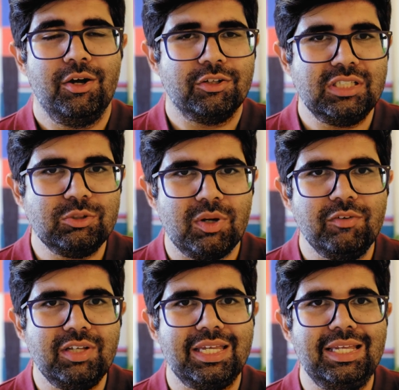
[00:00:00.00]
Because this is one
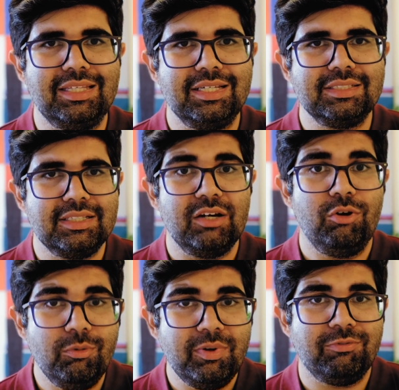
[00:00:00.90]
of the key things that they're
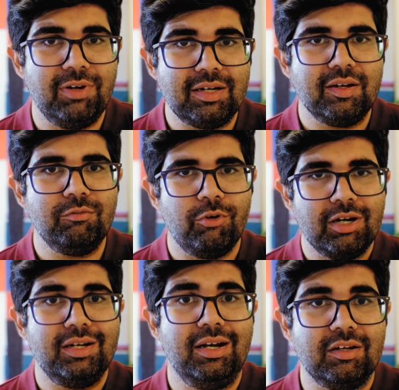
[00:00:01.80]
going to be filtering for
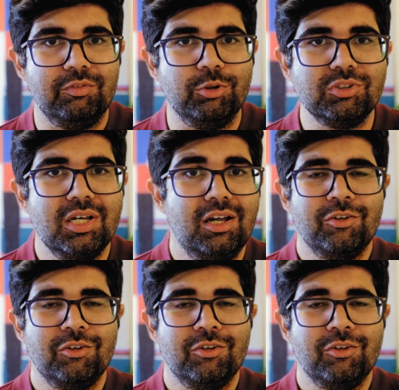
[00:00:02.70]
in interviews.